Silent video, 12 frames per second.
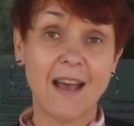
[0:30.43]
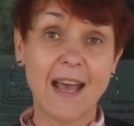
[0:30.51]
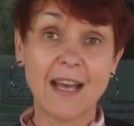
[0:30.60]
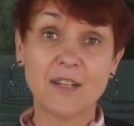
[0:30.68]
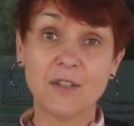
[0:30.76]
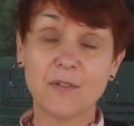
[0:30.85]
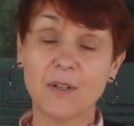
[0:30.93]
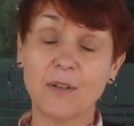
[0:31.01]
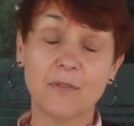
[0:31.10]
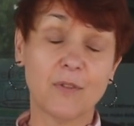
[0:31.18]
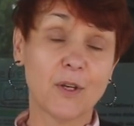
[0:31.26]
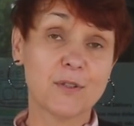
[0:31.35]
and
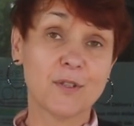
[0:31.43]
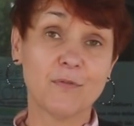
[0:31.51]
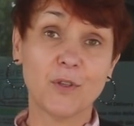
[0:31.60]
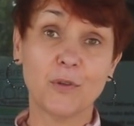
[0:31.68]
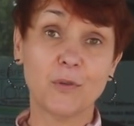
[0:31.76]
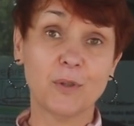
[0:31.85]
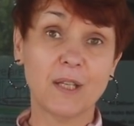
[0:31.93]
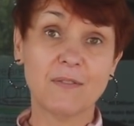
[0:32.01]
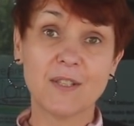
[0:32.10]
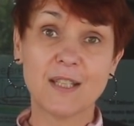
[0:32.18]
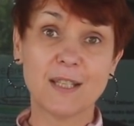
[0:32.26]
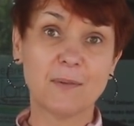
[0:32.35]
those of you who live
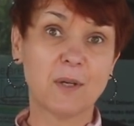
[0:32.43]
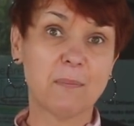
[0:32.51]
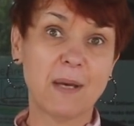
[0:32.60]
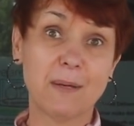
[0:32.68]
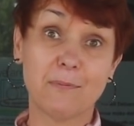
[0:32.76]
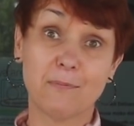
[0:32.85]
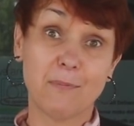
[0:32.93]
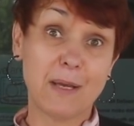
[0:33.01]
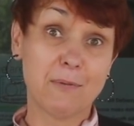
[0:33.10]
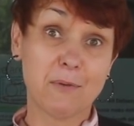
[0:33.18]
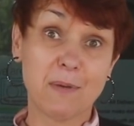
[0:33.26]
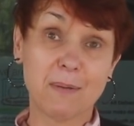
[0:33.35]
in Stillwell may
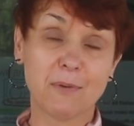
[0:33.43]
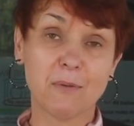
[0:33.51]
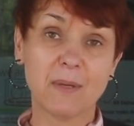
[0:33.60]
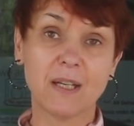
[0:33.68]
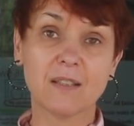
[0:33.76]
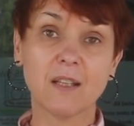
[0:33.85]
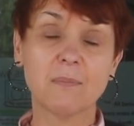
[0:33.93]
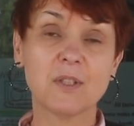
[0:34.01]
remember Marilyn,